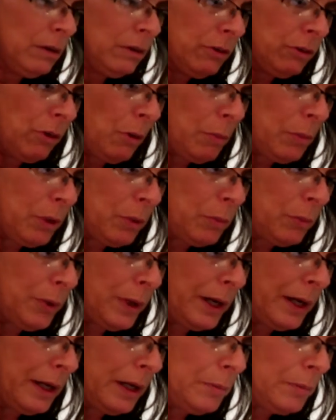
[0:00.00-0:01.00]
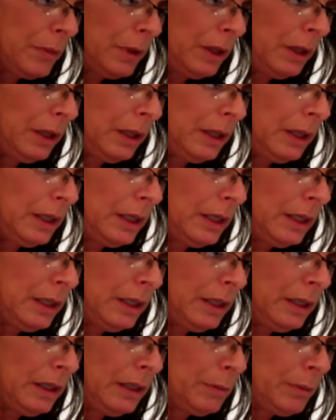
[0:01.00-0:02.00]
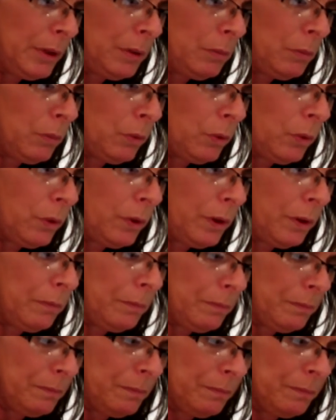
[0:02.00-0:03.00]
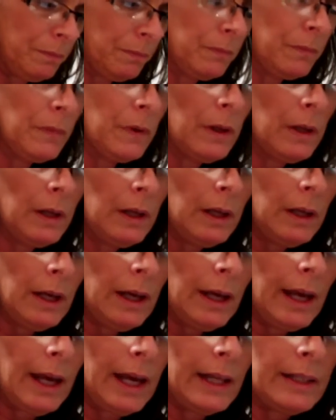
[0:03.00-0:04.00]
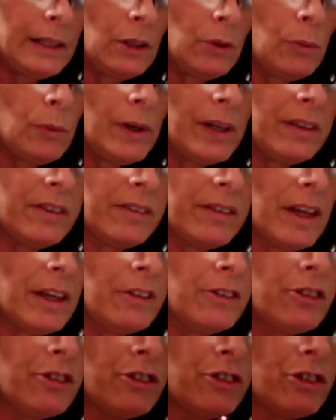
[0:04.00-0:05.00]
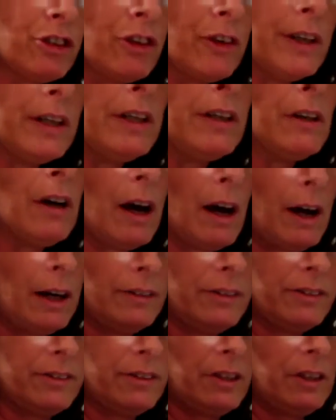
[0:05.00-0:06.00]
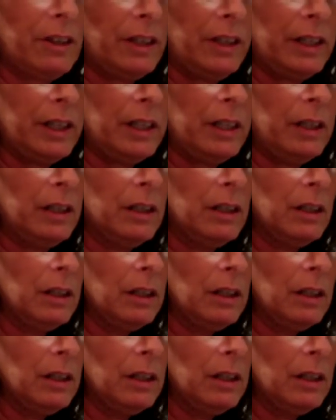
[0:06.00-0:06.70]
So I'm going to bring it up a little bit more. And then what it says, stirring constantly